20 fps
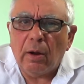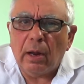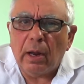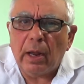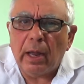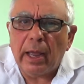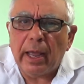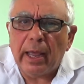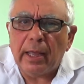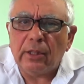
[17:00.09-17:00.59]

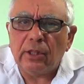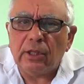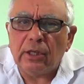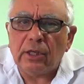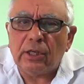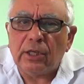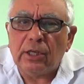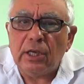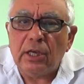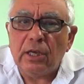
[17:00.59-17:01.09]
and
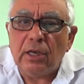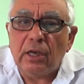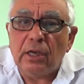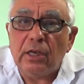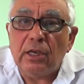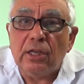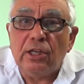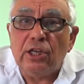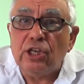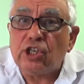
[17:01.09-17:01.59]

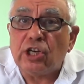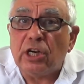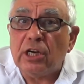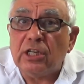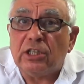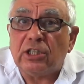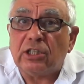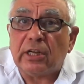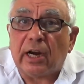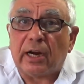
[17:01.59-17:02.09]
he initially
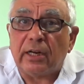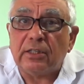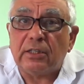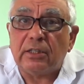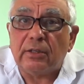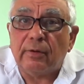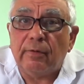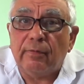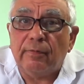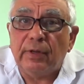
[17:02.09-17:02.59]

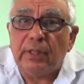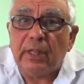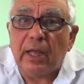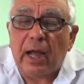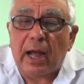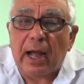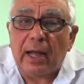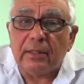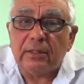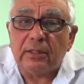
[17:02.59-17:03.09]
starts with
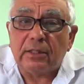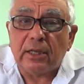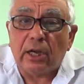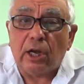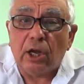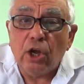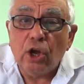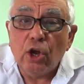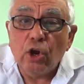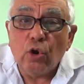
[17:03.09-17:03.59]
the answer,
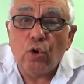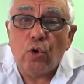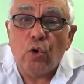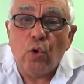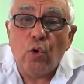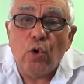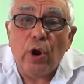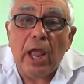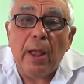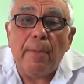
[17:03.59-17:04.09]

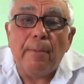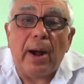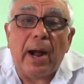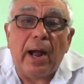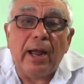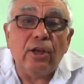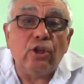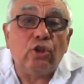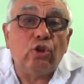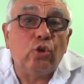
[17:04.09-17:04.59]
Who am
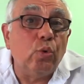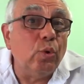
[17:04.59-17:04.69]
I to